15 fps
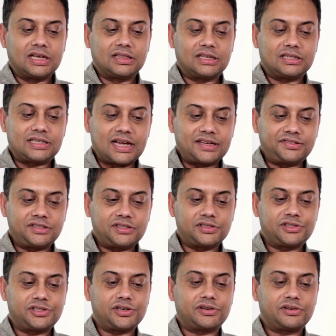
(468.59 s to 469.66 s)
the tacit
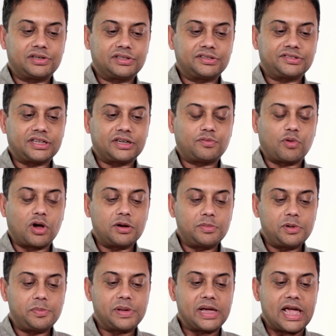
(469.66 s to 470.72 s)
assurance that one
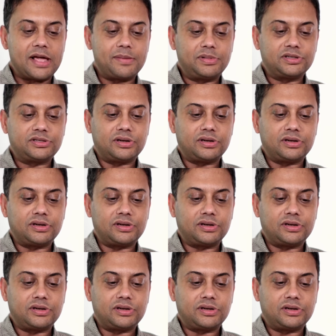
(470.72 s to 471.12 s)
will be able